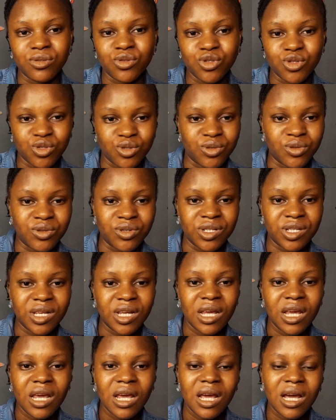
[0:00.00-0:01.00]
this church.
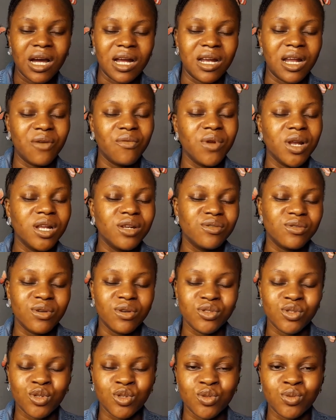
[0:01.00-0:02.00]
And I really do not
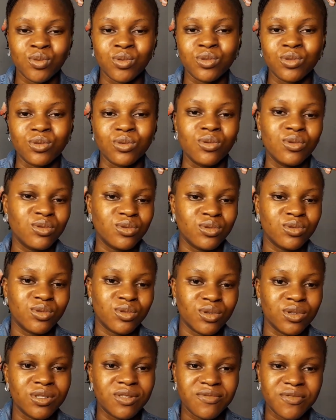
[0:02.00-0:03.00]
just want to go to
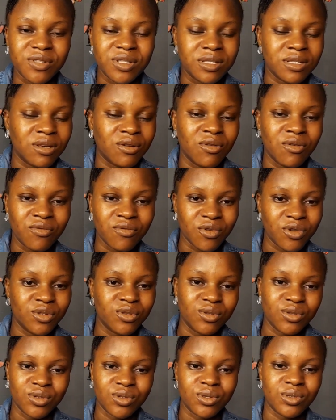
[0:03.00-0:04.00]
church for the sake of going
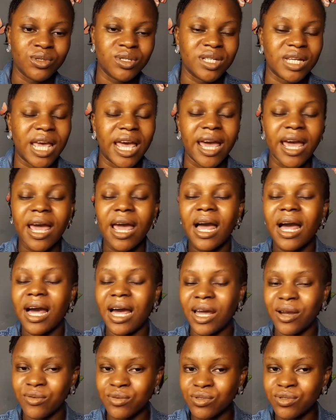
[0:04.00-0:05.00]
to church.
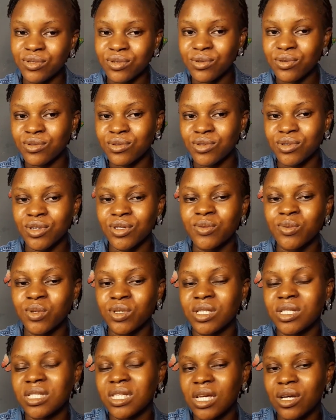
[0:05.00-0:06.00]
I want to go to church for the
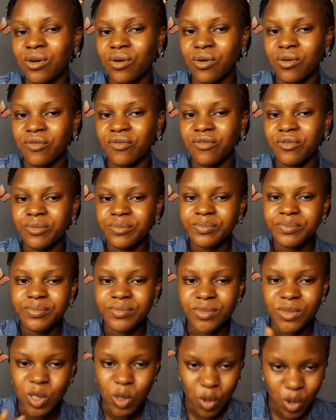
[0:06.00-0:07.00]
sake of
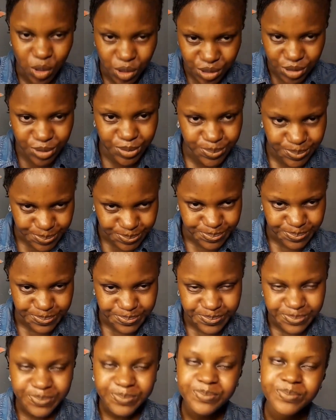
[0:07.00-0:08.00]
God.
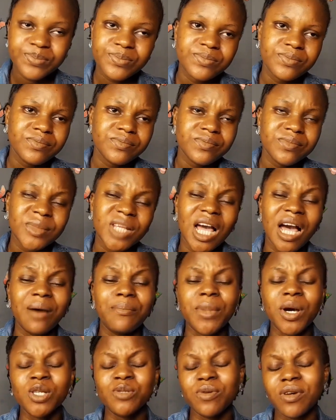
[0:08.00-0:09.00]
And
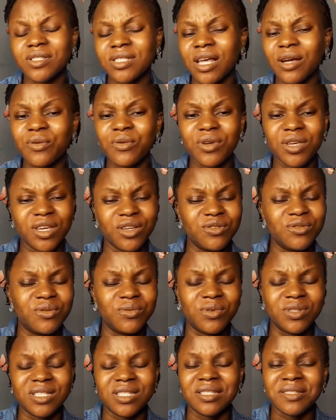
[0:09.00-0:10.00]
my husband was like, okay, you know
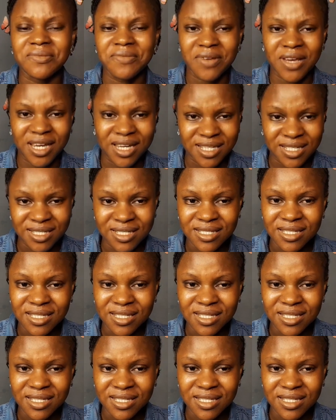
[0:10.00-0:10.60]
what, it's fine.